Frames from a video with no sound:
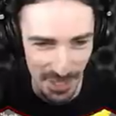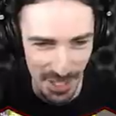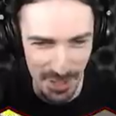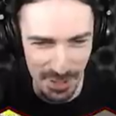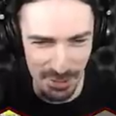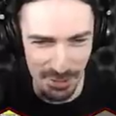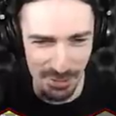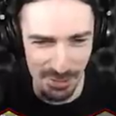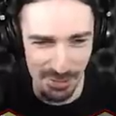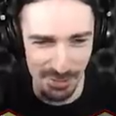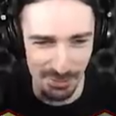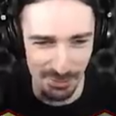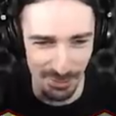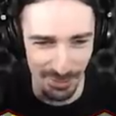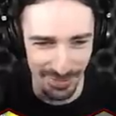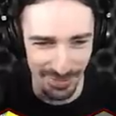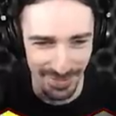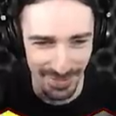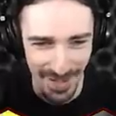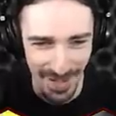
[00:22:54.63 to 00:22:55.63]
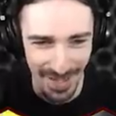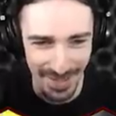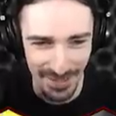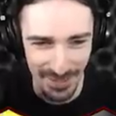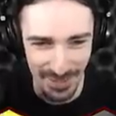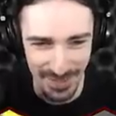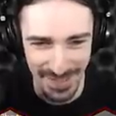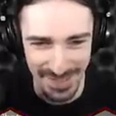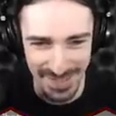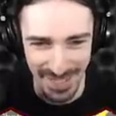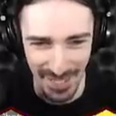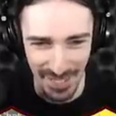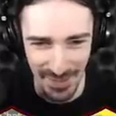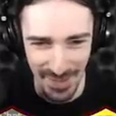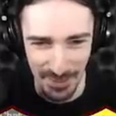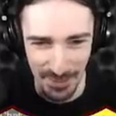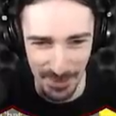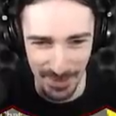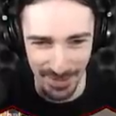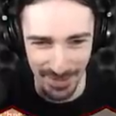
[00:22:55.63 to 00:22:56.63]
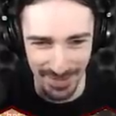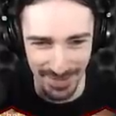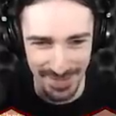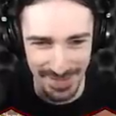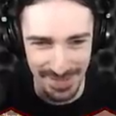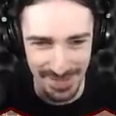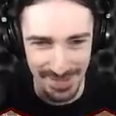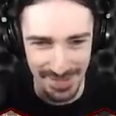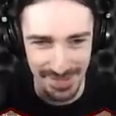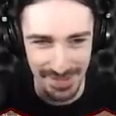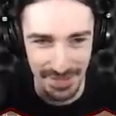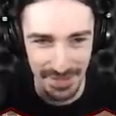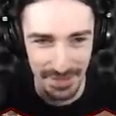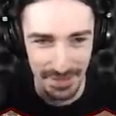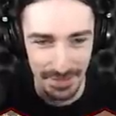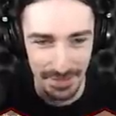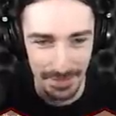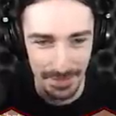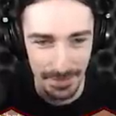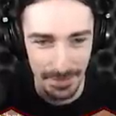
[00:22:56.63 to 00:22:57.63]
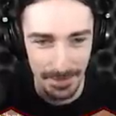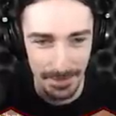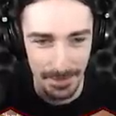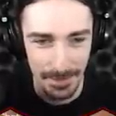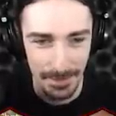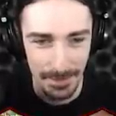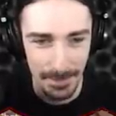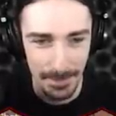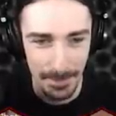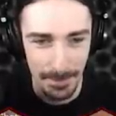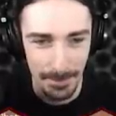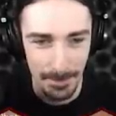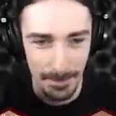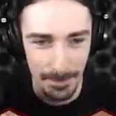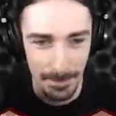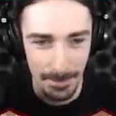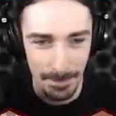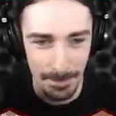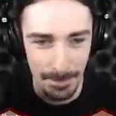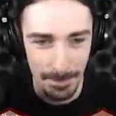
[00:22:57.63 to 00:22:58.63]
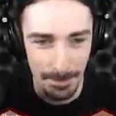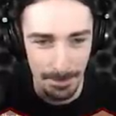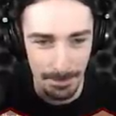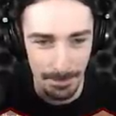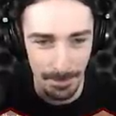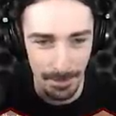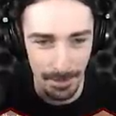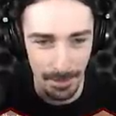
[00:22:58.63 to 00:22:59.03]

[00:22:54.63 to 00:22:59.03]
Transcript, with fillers: I guess. I don't think that's how that works. Streak of one.